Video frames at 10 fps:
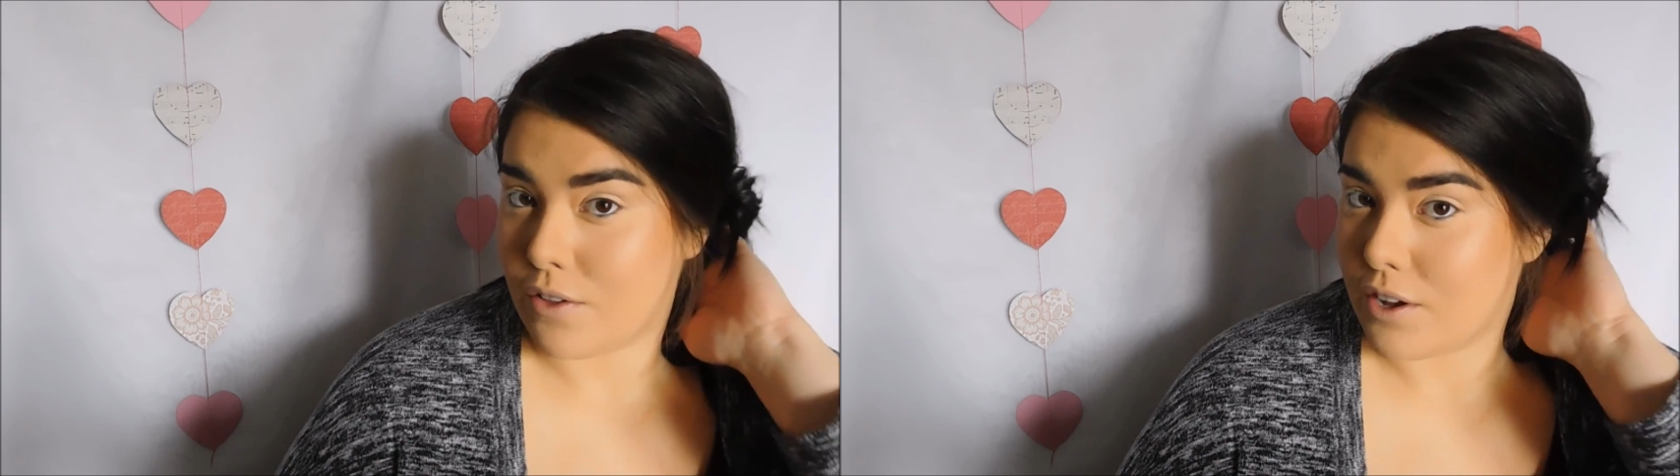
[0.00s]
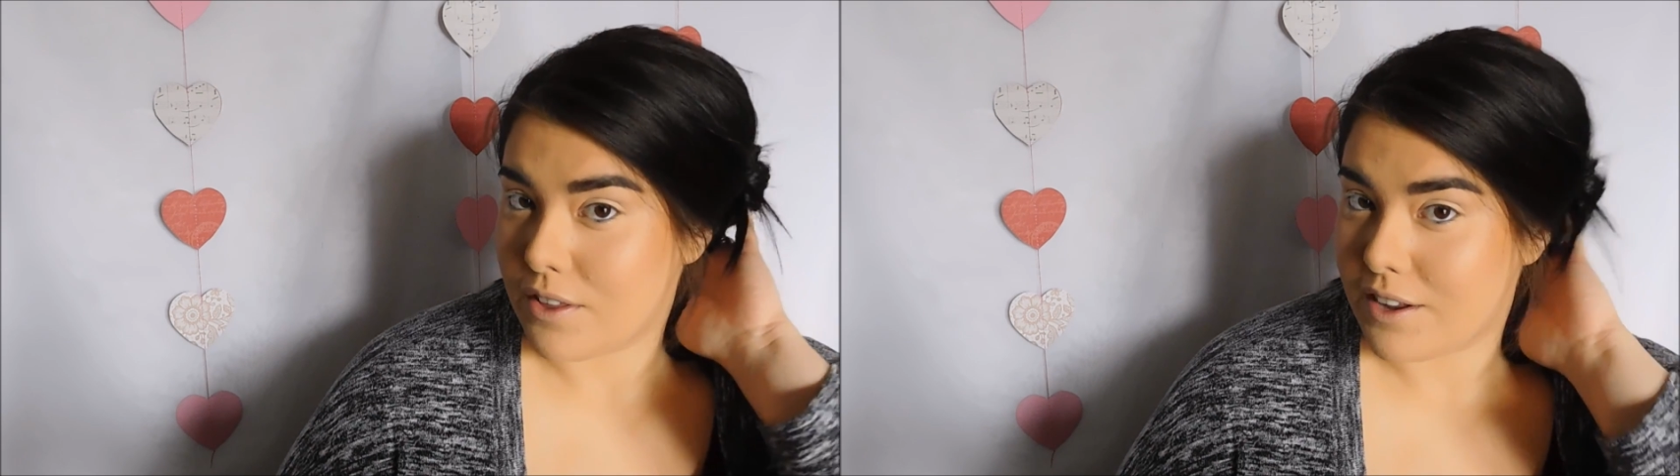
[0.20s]

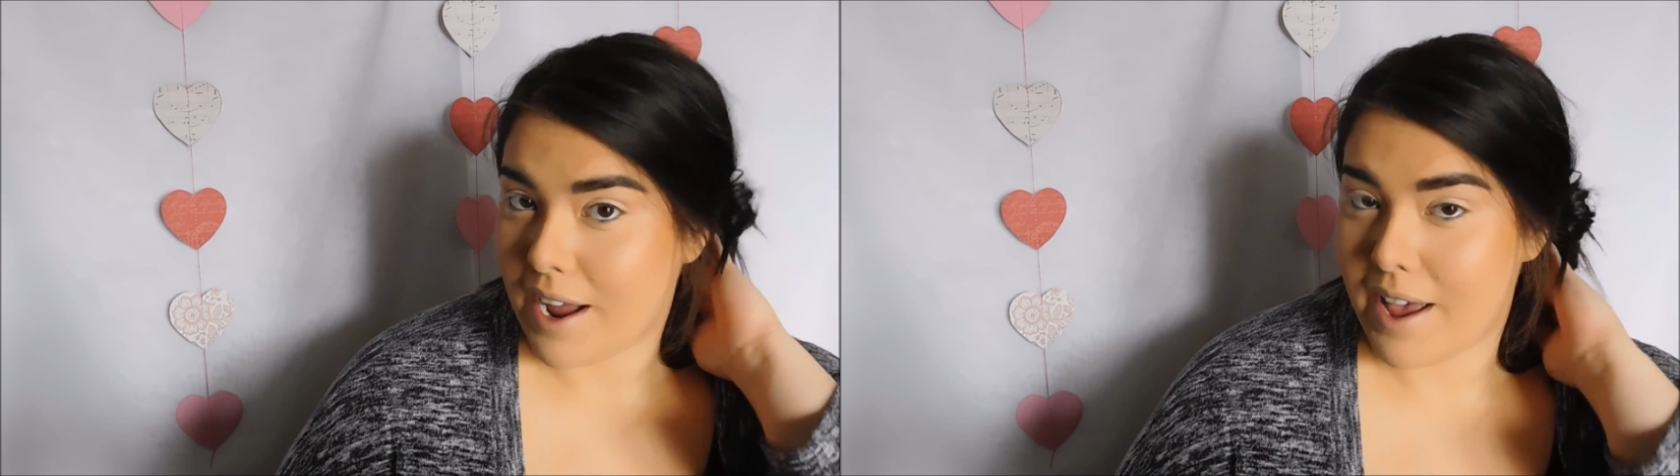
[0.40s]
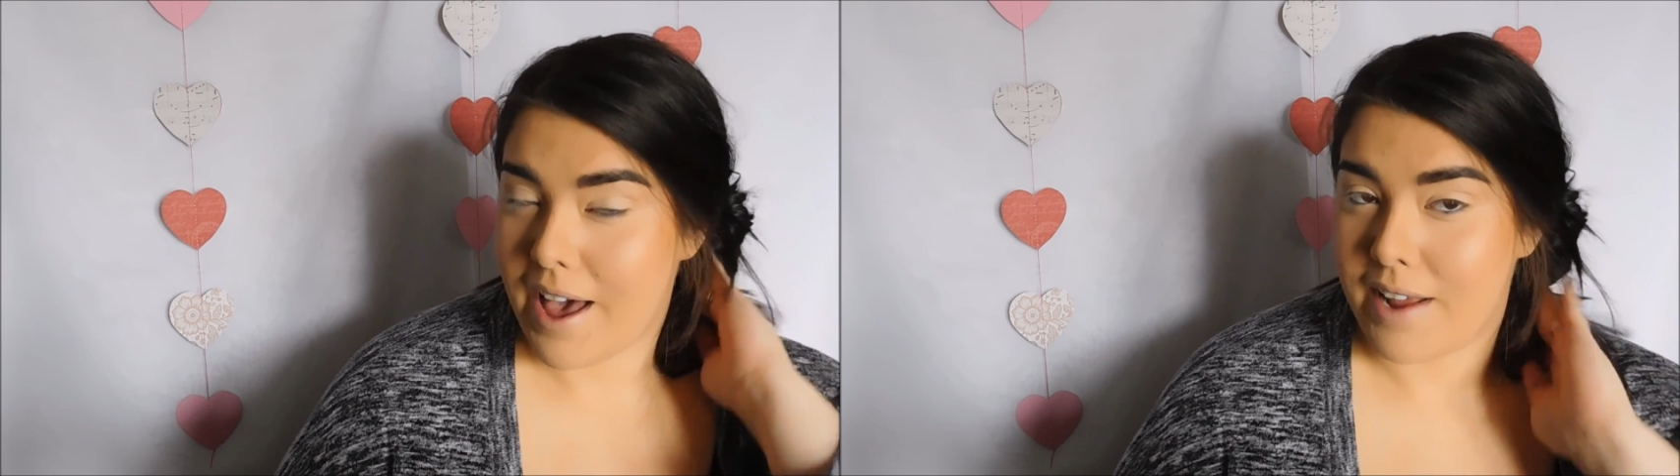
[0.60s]
look that
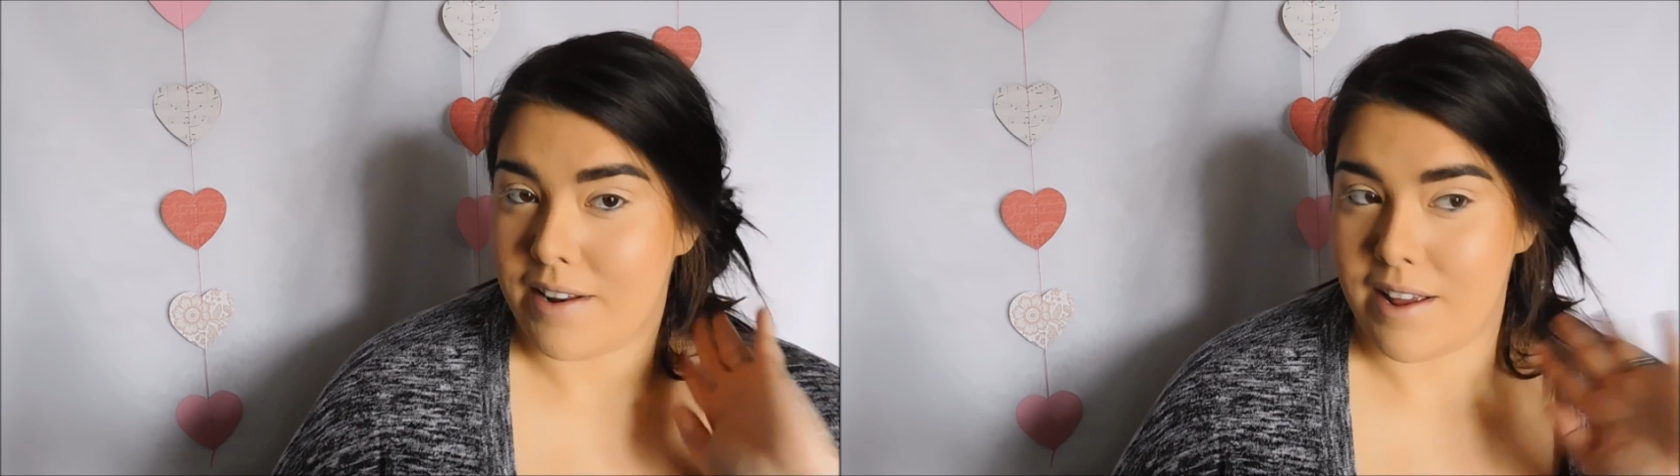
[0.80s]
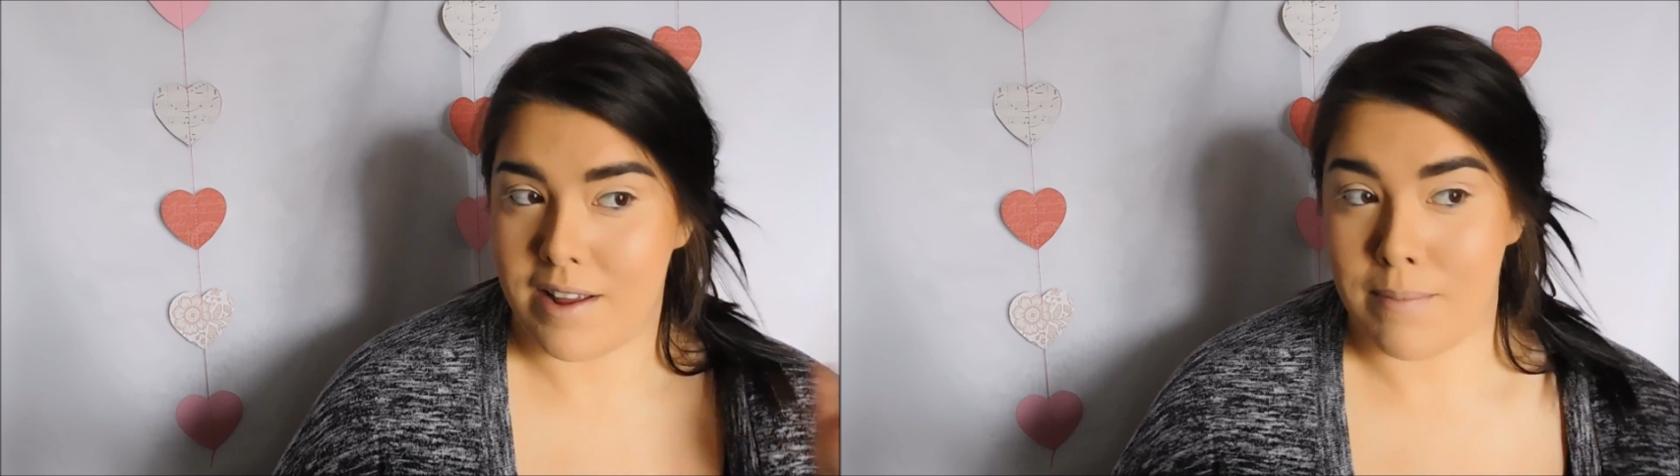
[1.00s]
I had
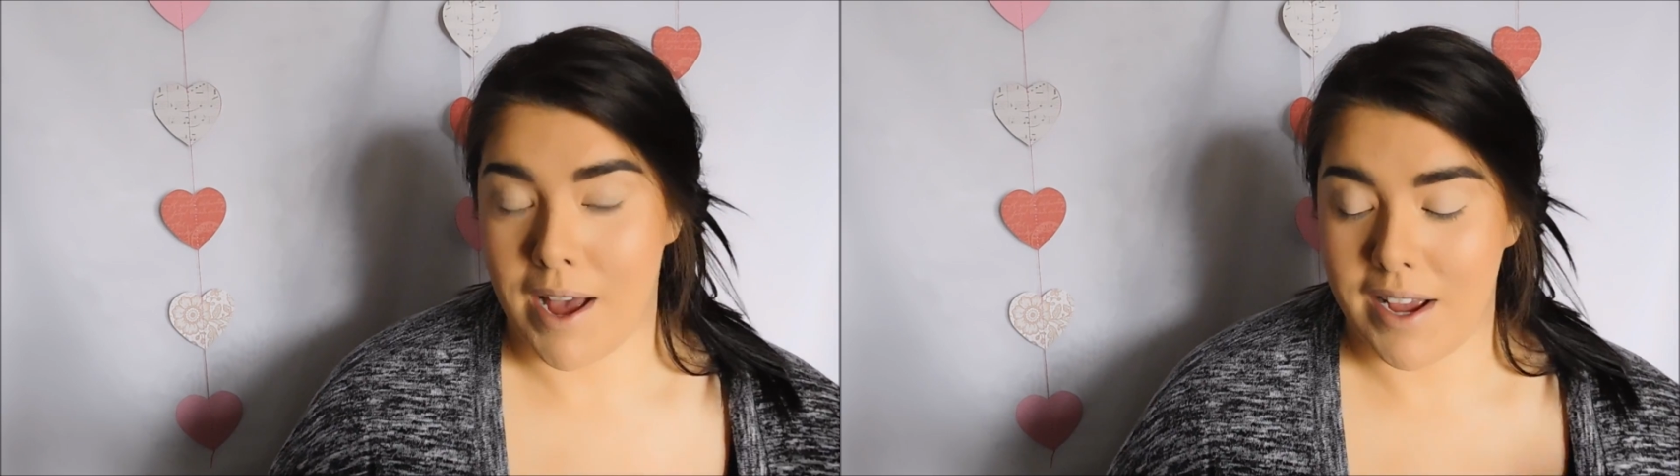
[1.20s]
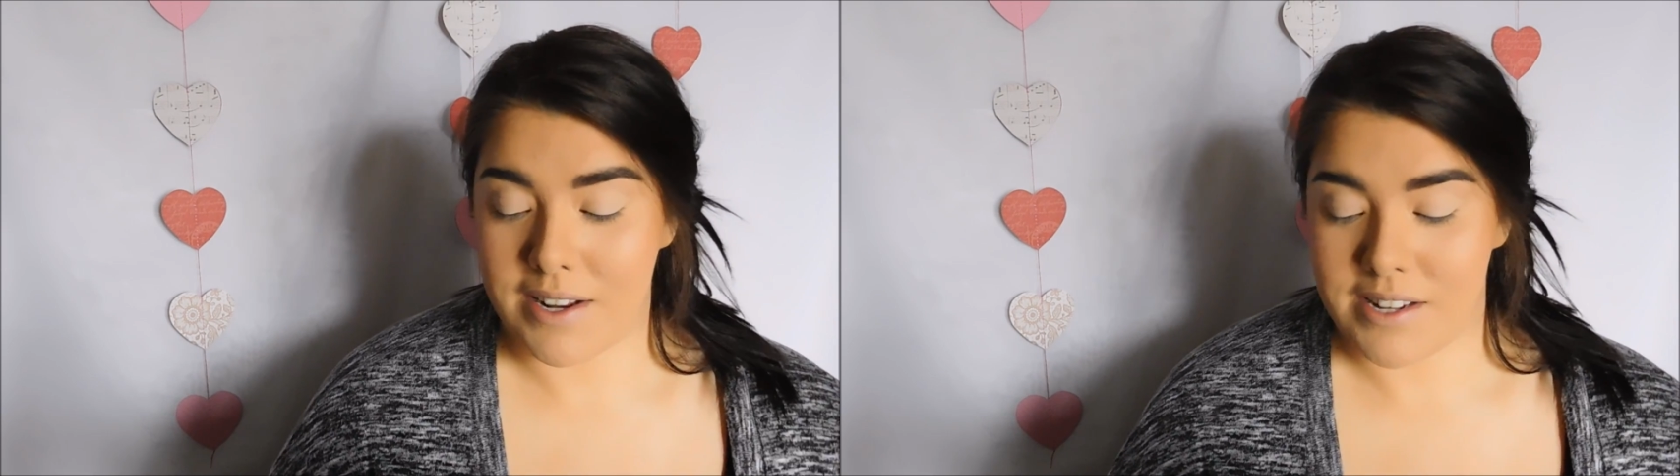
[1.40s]
in
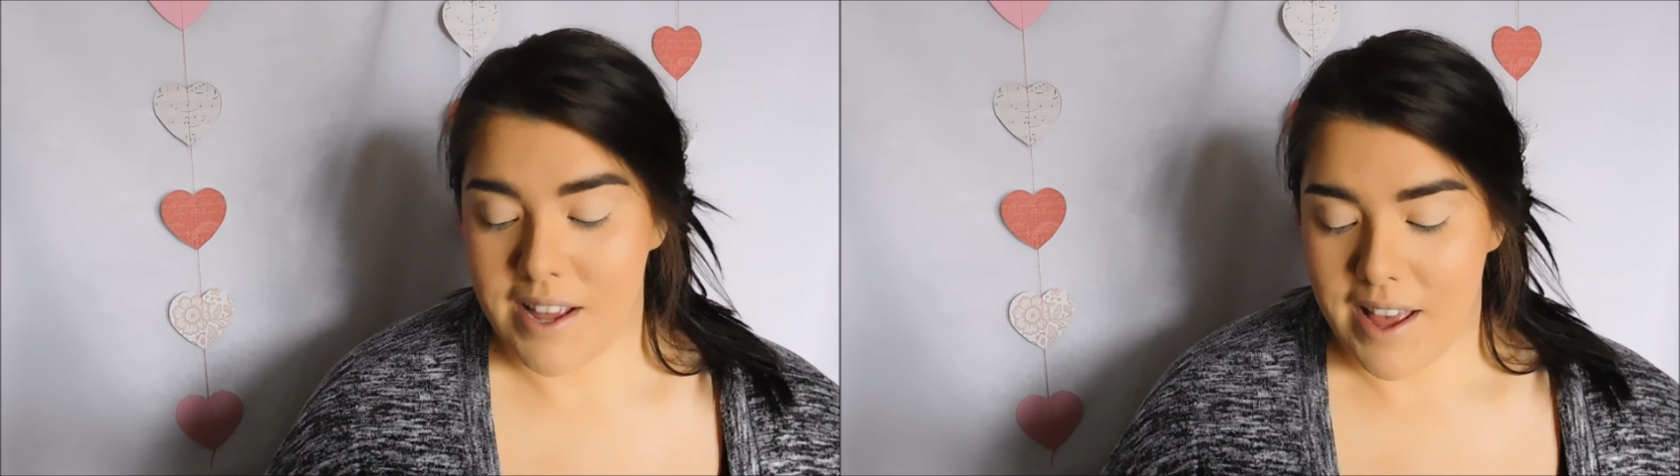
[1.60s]
mind,